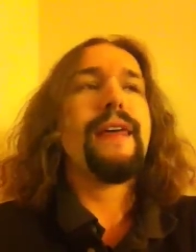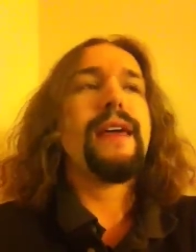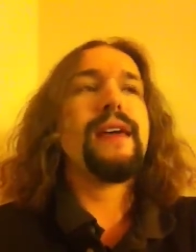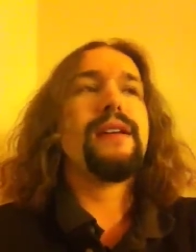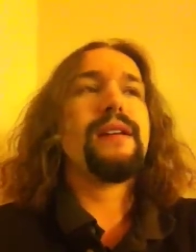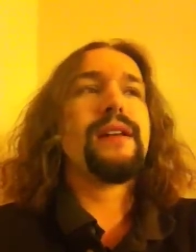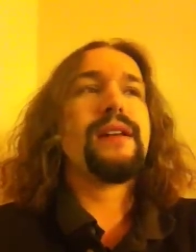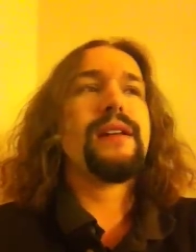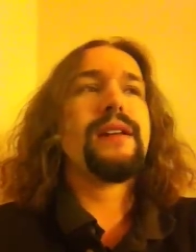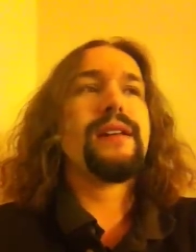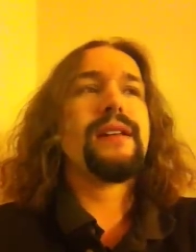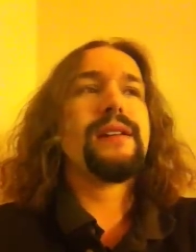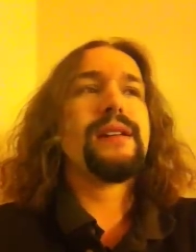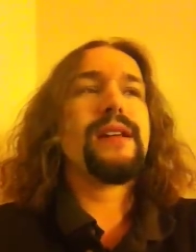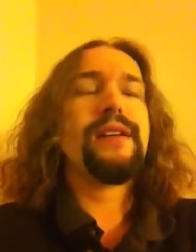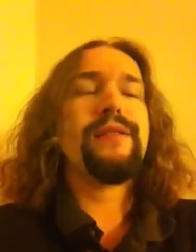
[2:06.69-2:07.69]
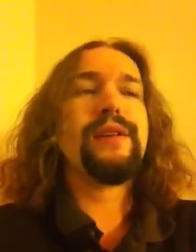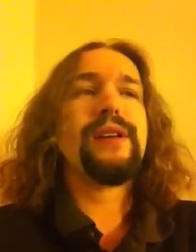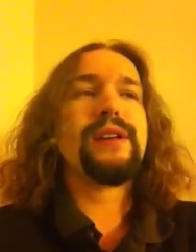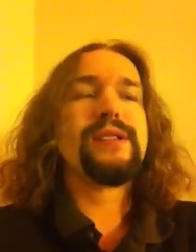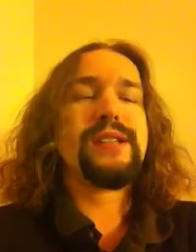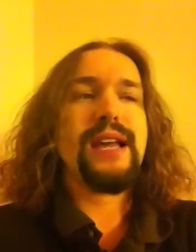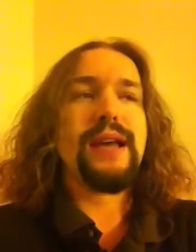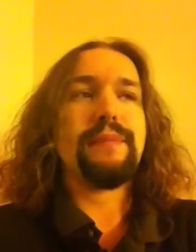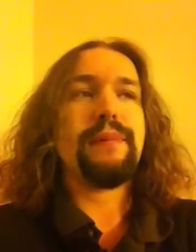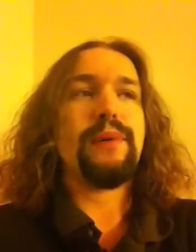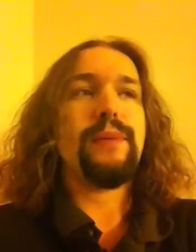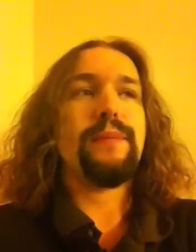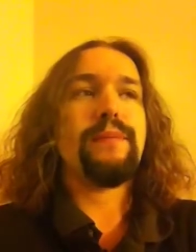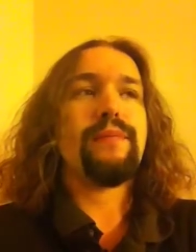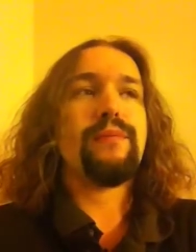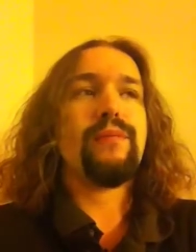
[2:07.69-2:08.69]
And, and, and to give you an
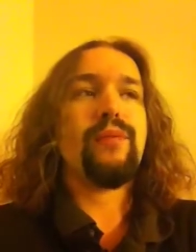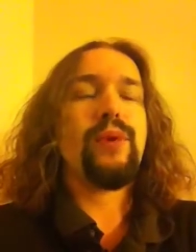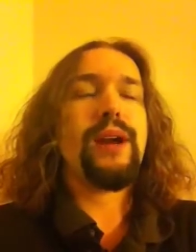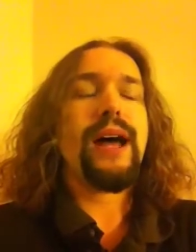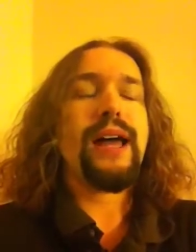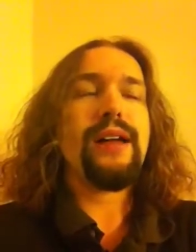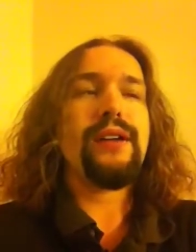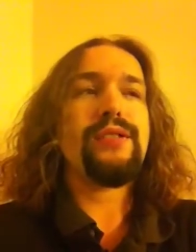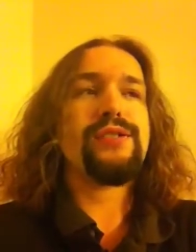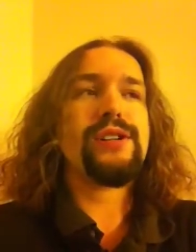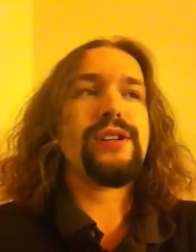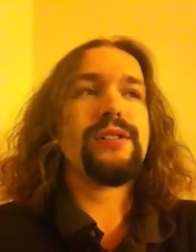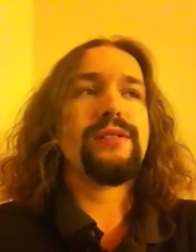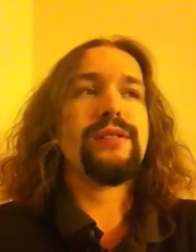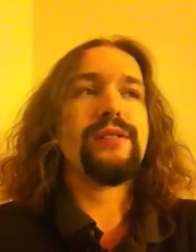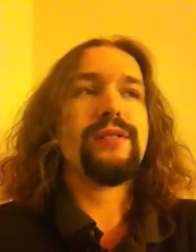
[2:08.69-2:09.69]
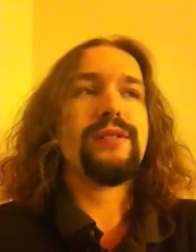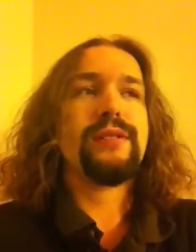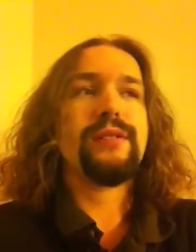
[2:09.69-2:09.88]
example, when hydrogen